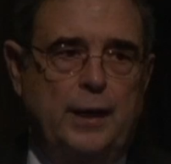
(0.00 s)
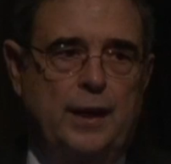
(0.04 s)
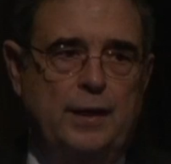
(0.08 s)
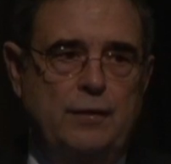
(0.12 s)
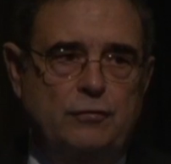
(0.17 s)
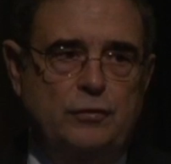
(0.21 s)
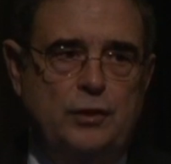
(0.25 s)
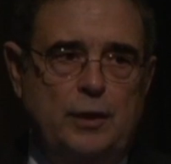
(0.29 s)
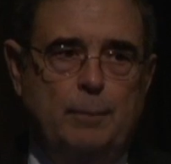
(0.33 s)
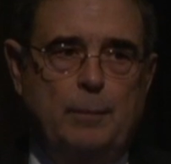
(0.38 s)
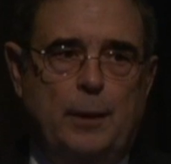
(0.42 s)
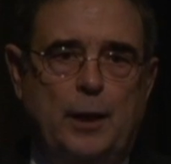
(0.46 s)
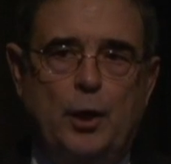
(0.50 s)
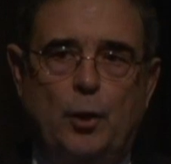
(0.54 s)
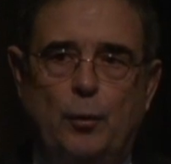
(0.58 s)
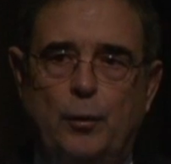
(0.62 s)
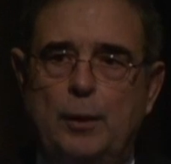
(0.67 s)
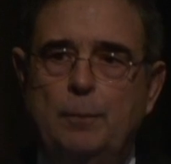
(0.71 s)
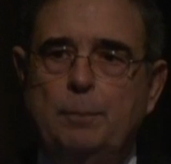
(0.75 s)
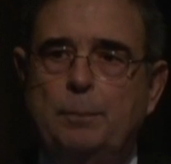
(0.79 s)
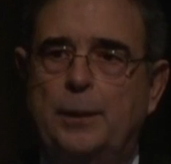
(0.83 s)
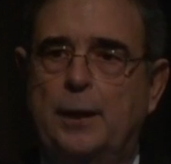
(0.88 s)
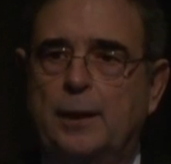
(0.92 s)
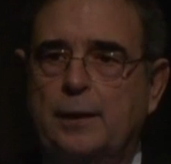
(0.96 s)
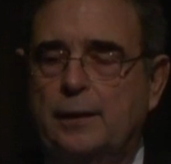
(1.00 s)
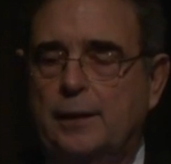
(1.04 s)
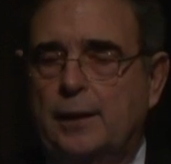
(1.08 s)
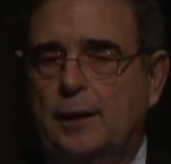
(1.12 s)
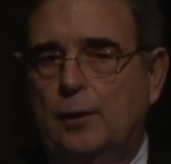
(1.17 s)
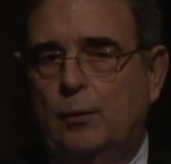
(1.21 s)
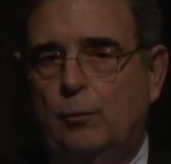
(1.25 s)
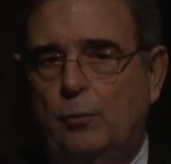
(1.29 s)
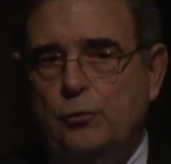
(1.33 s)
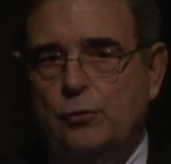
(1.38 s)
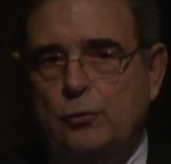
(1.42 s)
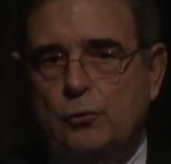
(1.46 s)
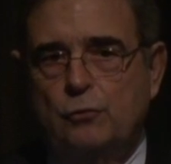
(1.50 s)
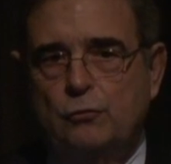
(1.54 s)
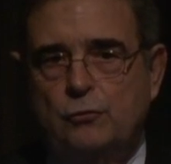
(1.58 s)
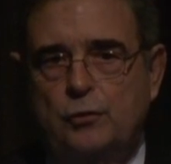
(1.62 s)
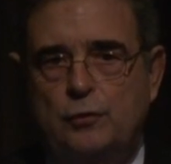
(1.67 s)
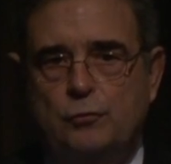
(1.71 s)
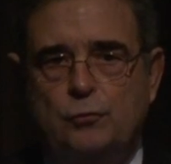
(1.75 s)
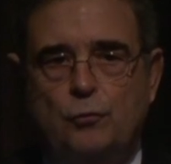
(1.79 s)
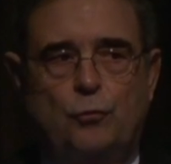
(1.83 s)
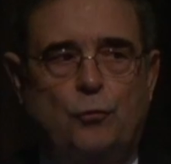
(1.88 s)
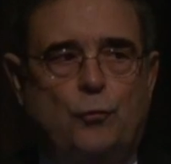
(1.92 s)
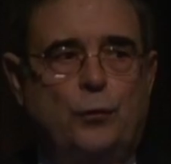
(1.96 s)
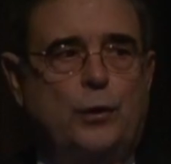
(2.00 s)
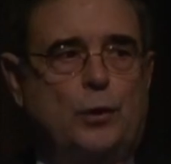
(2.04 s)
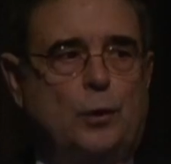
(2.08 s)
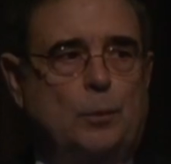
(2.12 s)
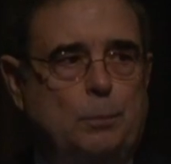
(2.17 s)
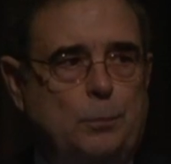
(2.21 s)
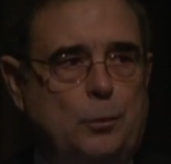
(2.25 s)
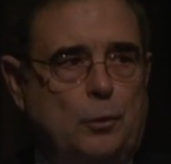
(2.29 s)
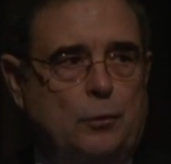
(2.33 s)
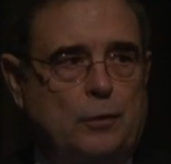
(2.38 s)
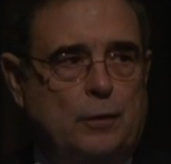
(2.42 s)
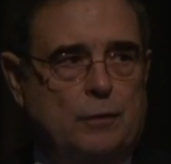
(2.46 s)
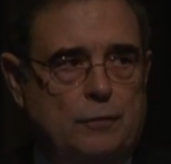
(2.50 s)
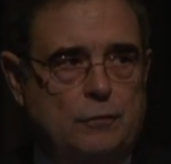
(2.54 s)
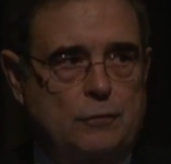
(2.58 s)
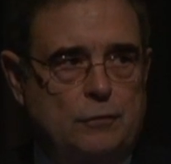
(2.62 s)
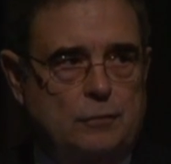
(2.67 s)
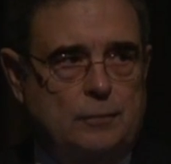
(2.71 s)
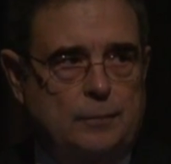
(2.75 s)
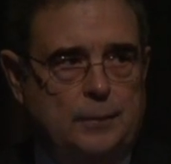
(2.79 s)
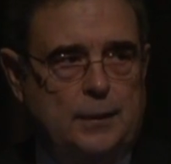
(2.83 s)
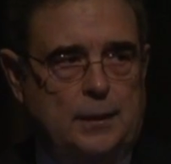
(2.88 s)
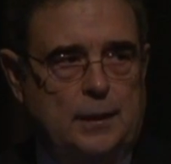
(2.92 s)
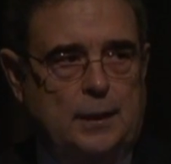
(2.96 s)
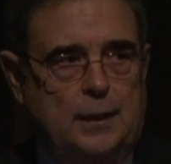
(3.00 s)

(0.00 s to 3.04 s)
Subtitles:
NC BioImpact now, which consists of 3 components.